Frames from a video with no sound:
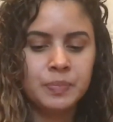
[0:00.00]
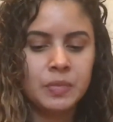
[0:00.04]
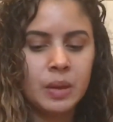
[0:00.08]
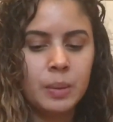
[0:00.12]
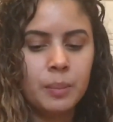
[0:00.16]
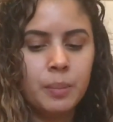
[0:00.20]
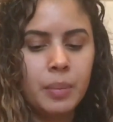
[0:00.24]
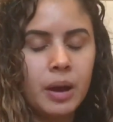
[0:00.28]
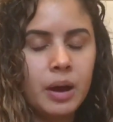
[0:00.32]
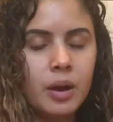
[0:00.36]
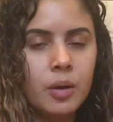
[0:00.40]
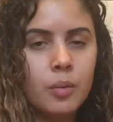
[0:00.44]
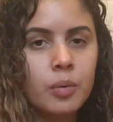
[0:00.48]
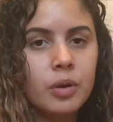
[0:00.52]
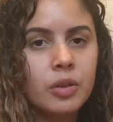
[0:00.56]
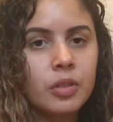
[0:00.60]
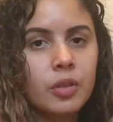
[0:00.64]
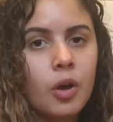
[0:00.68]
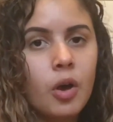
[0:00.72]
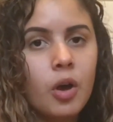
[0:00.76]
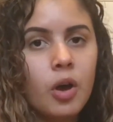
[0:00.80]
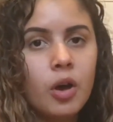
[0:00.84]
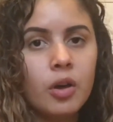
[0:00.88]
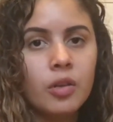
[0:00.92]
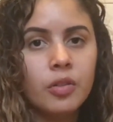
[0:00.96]
But with
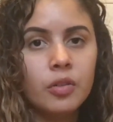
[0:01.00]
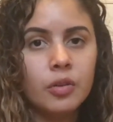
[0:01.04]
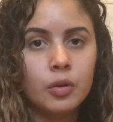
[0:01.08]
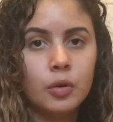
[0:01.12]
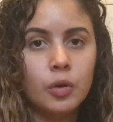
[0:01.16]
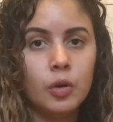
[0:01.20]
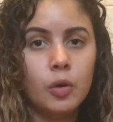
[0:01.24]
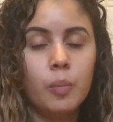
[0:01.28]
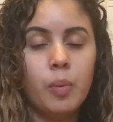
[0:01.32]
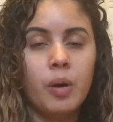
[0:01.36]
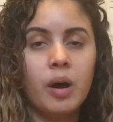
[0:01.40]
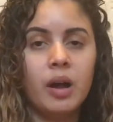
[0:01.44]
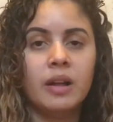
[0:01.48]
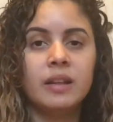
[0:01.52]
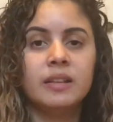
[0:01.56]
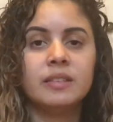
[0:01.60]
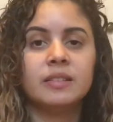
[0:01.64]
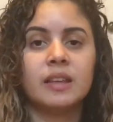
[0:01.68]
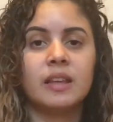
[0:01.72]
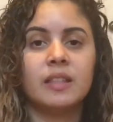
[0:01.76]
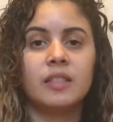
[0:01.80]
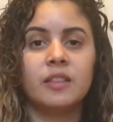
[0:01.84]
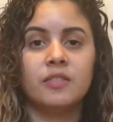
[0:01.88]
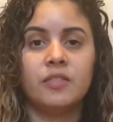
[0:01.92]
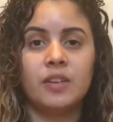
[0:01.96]
all the coupons
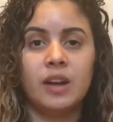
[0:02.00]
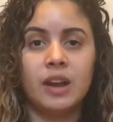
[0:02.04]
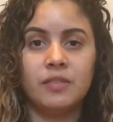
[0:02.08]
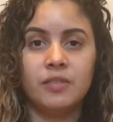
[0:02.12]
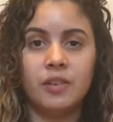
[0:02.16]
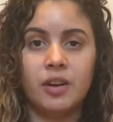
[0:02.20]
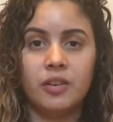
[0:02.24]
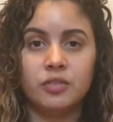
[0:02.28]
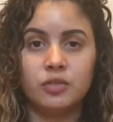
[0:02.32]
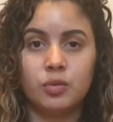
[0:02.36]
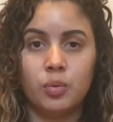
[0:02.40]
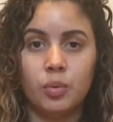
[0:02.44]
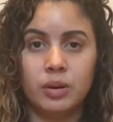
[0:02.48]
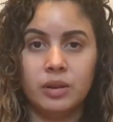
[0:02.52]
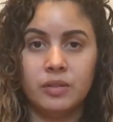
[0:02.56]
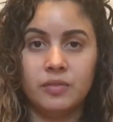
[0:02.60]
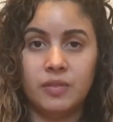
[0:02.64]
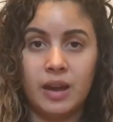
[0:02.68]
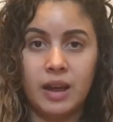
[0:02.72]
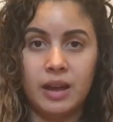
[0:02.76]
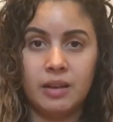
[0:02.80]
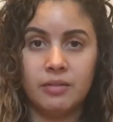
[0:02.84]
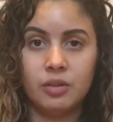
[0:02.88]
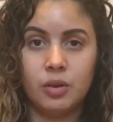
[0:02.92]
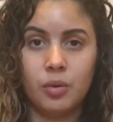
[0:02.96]
and the 5 off
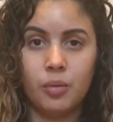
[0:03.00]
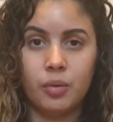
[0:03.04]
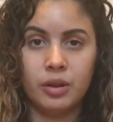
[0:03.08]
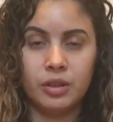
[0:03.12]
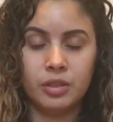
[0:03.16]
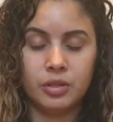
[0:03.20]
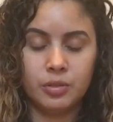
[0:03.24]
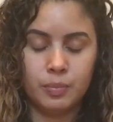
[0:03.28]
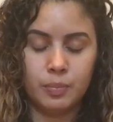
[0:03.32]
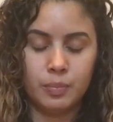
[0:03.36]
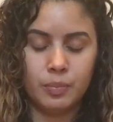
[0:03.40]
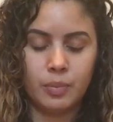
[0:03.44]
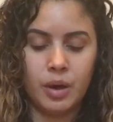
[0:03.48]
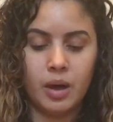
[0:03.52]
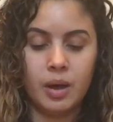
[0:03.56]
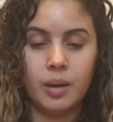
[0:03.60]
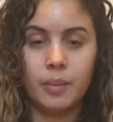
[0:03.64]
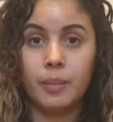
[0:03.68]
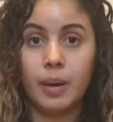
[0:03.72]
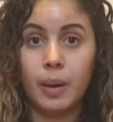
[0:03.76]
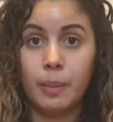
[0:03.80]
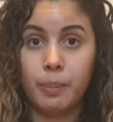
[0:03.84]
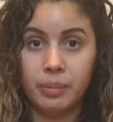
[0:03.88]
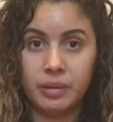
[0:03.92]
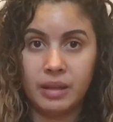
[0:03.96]
25 going
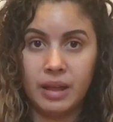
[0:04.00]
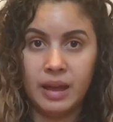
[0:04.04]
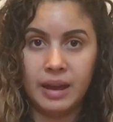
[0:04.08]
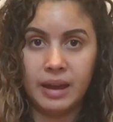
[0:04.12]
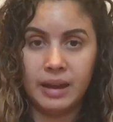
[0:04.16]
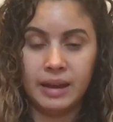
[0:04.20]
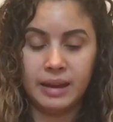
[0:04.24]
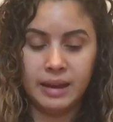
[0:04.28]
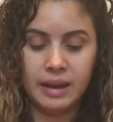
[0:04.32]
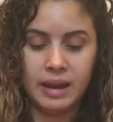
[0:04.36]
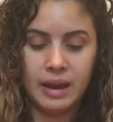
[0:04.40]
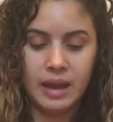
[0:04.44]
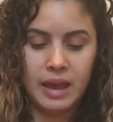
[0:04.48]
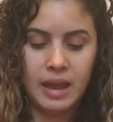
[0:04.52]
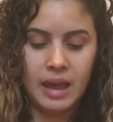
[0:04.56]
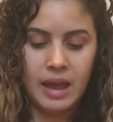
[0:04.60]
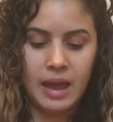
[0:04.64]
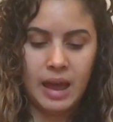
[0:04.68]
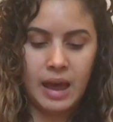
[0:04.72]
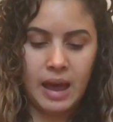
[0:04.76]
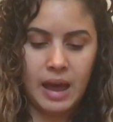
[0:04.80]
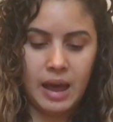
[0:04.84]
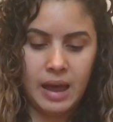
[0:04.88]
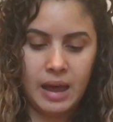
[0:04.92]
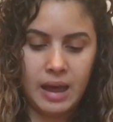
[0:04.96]
applying,
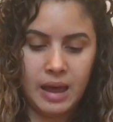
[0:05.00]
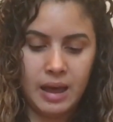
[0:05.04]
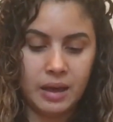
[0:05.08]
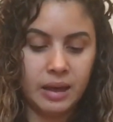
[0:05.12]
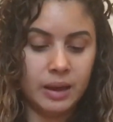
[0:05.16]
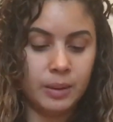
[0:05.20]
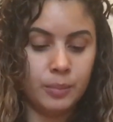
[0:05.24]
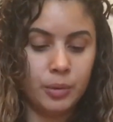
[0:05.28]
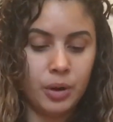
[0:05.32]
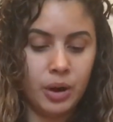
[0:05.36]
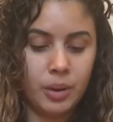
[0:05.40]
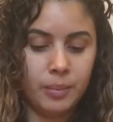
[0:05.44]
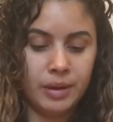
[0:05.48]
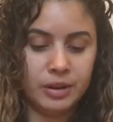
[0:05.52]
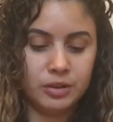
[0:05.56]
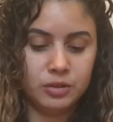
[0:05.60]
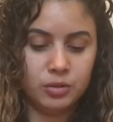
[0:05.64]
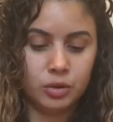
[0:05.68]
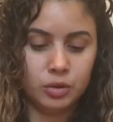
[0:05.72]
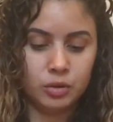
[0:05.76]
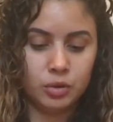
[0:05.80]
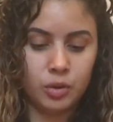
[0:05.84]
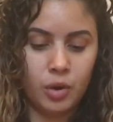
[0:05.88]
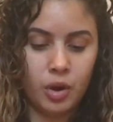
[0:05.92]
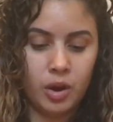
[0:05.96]
it brought my
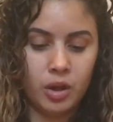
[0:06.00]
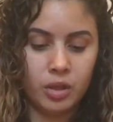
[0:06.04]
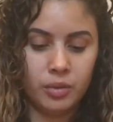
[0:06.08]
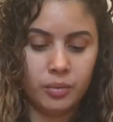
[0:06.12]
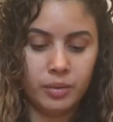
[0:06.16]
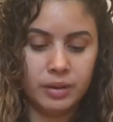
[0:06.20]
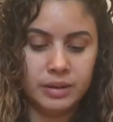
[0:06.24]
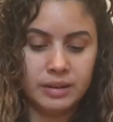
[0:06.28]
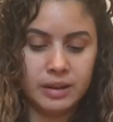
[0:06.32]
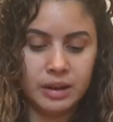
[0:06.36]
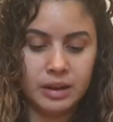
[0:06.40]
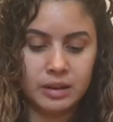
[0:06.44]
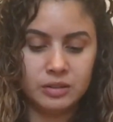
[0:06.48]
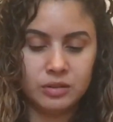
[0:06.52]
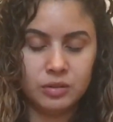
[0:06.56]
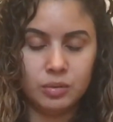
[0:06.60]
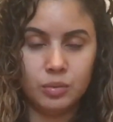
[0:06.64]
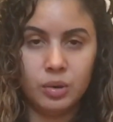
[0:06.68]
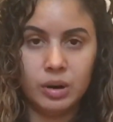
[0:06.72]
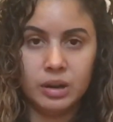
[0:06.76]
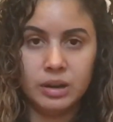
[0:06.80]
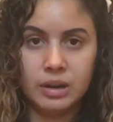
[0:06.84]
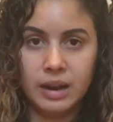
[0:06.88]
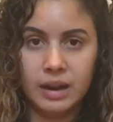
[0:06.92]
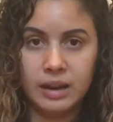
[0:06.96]
total all the way down to
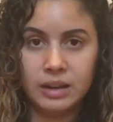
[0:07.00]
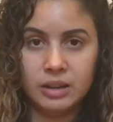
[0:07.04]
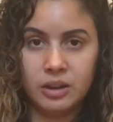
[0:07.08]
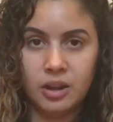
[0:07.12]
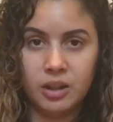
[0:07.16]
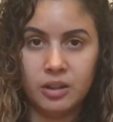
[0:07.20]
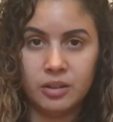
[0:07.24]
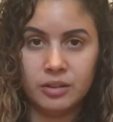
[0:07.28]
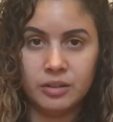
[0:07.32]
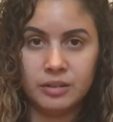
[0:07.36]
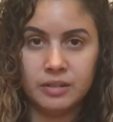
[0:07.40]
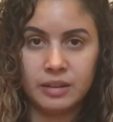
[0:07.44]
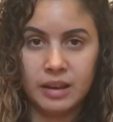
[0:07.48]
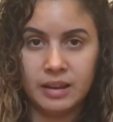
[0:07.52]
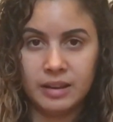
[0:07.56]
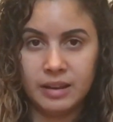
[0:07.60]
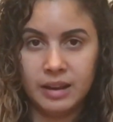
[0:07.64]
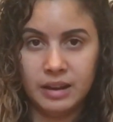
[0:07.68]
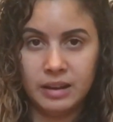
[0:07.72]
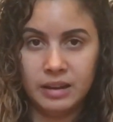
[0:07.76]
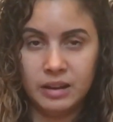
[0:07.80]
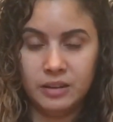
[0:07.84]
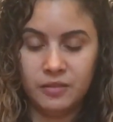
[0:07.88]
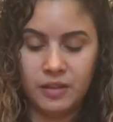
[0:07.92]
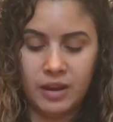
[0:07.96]

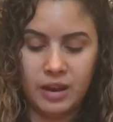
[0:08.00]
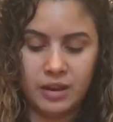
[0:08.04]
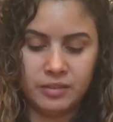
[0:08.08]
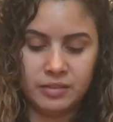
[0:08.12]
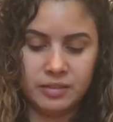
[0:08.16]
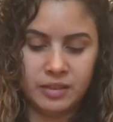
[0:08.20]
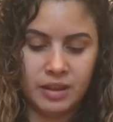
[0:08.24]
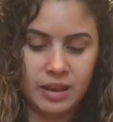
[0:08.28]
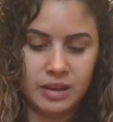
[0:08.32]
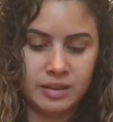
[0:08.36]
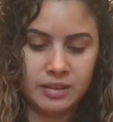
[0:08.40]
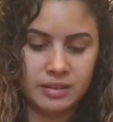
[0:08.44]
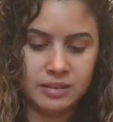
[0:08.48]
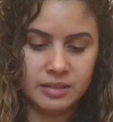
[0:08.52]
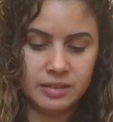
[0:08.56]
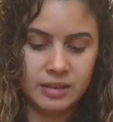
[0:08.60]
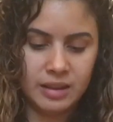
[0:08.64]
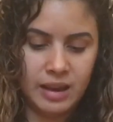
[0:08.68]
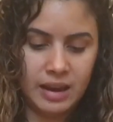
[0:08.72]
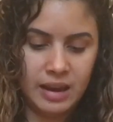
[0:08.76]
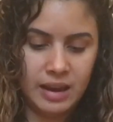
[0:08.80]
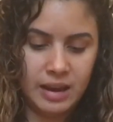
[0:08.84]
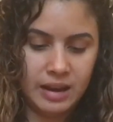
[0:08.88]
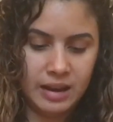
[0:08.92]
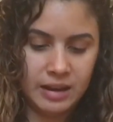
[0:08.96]
$9.95,
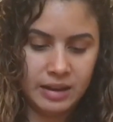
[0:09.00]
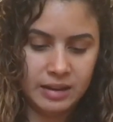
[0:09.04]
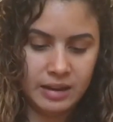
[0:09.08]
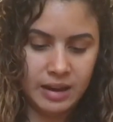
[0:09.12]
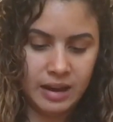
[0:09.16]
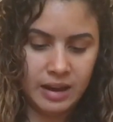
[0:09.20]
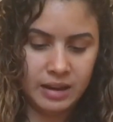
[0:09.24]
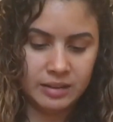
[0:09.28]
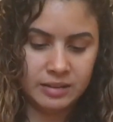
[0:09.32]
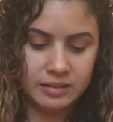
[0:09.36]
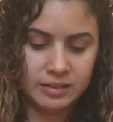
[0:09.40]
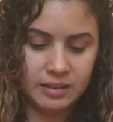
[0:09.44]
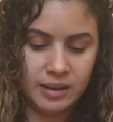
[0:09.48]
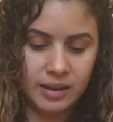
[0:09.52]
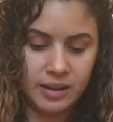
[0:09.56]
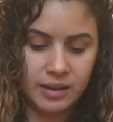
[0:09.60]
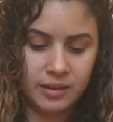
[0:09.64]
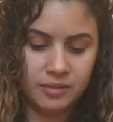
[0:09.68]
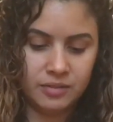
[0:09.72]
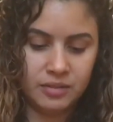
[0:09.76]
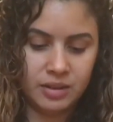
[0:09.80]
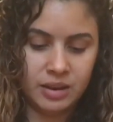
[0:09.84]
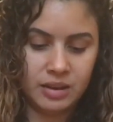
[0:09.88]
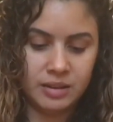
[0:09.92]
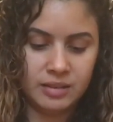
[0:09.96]
and I
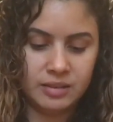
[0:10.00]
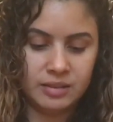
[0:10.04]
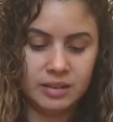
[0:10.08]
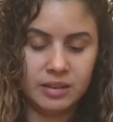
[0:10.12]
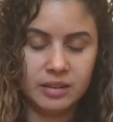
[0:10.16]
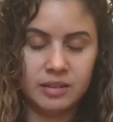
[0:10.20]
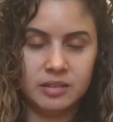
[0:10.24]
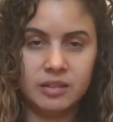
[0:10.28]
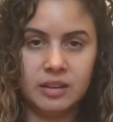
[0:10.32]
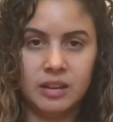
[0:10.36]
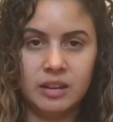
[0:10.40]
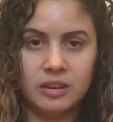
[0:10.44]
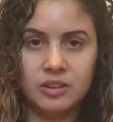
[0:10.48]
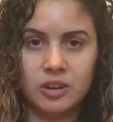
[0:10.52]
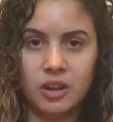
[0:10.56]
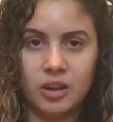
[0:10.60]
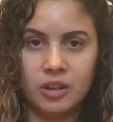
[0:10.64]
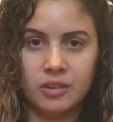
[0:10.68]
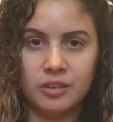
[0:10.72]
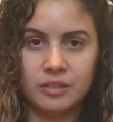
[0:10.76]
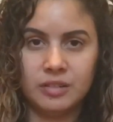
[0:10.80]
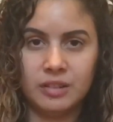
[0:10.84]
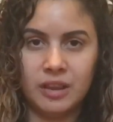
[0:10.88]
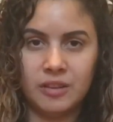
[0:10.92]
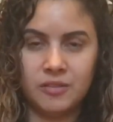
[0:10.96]
saved
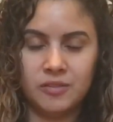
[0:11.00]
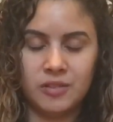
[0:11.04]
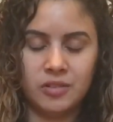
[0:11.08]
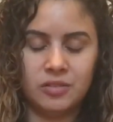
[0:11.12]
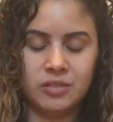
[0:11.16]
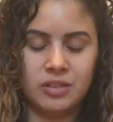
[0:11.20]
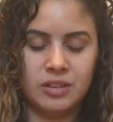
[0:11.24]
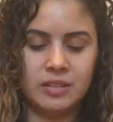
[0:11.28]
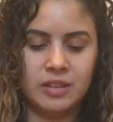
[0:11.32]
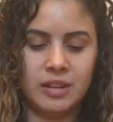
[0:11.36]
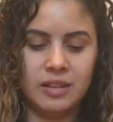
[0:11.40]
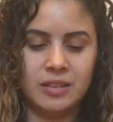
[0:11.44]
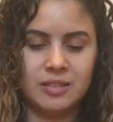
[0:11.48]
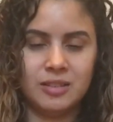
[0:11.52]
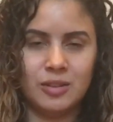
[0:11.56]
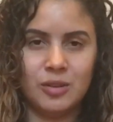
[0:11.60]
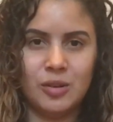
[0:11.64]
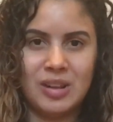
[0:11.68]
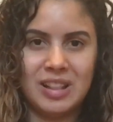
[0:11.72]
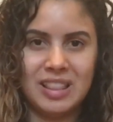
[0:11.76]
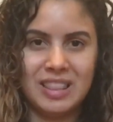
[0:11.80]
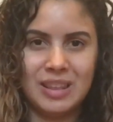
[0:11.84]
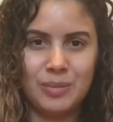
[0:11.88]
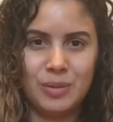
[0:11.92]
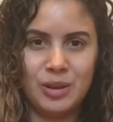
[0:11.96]
$16.50. So
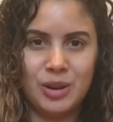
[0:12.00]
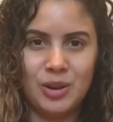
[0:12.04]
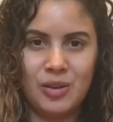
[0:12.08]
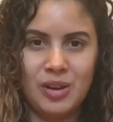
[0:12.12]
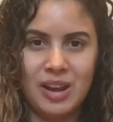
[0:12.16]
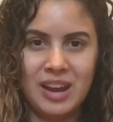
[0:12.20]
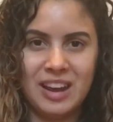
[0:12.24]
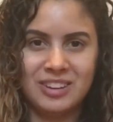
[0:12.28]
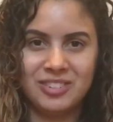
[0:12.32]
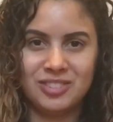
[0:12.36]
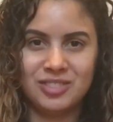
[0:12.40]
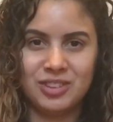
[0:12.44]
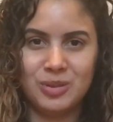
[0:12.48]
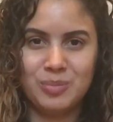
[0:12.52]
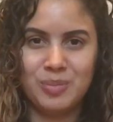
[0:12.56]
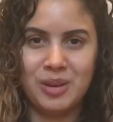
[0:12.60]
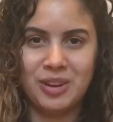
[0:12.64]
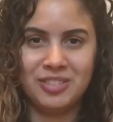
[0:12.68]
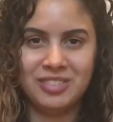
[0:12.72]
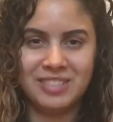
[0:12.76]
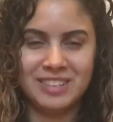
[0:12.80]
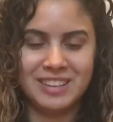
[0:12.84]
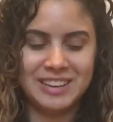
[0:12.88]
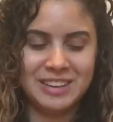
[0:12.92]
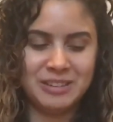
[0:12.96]
let me go ahead and show you my
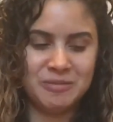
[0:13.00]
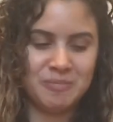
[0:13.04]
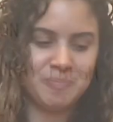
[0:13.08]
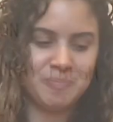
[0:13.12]
receipt.